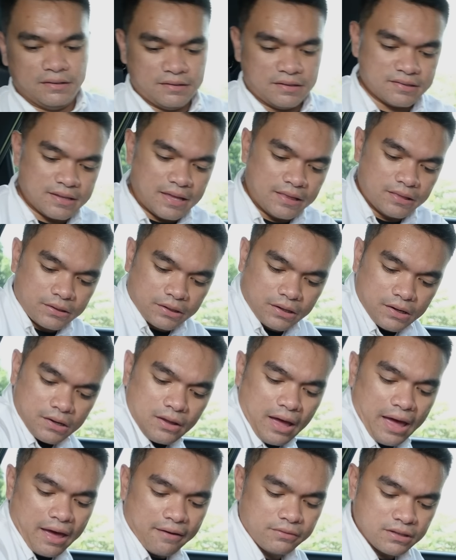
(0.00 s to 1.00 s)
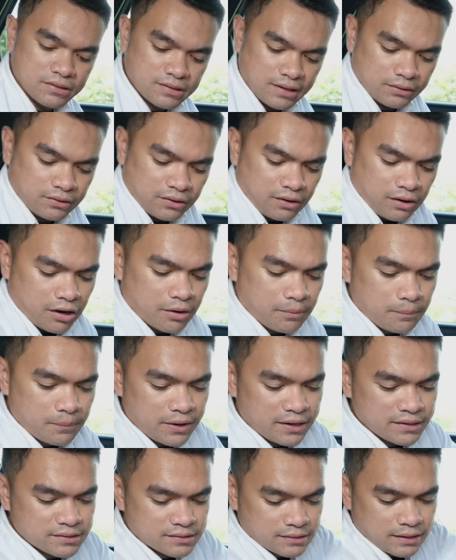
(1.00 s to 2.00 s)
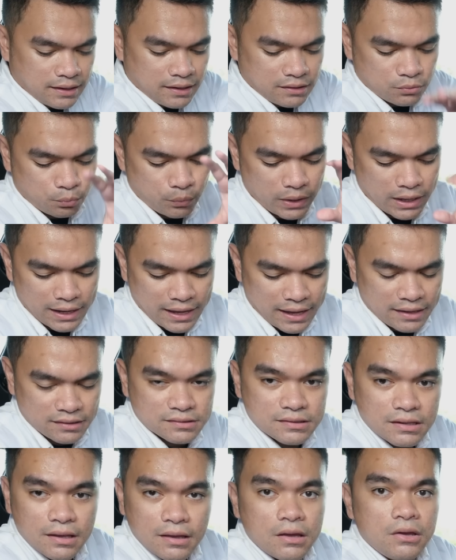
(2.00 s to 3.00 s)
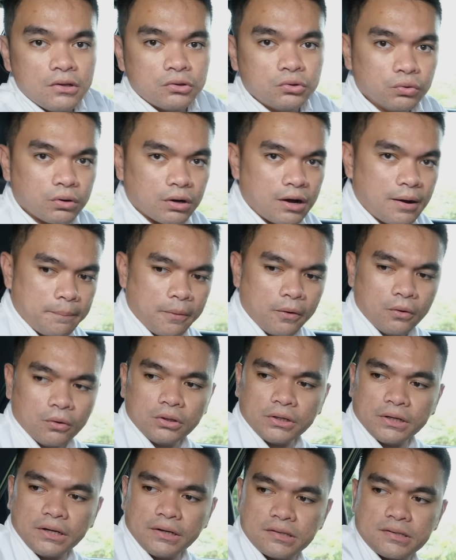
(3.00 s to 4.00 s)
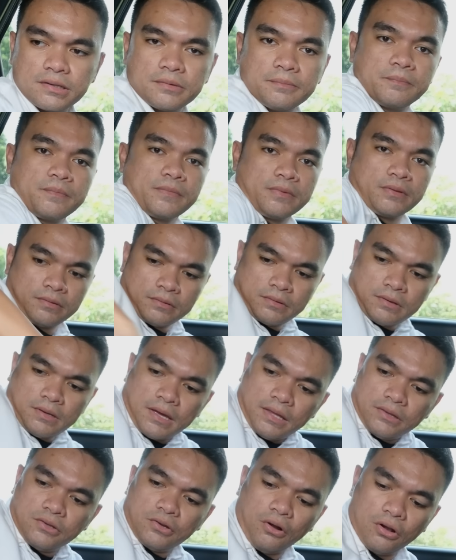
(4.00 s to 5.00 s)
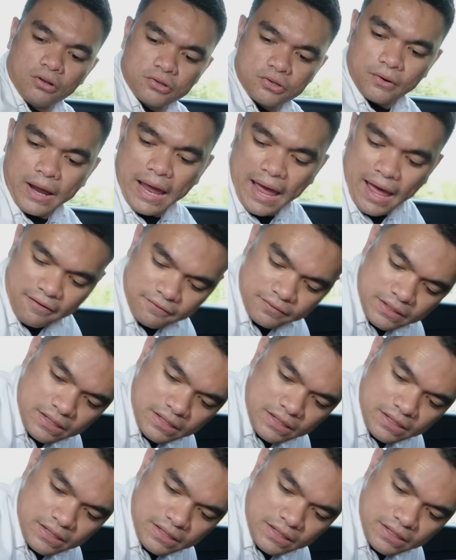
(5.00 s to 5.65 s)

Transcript: the center, you have the center armrest as well as two cup holders. And you also have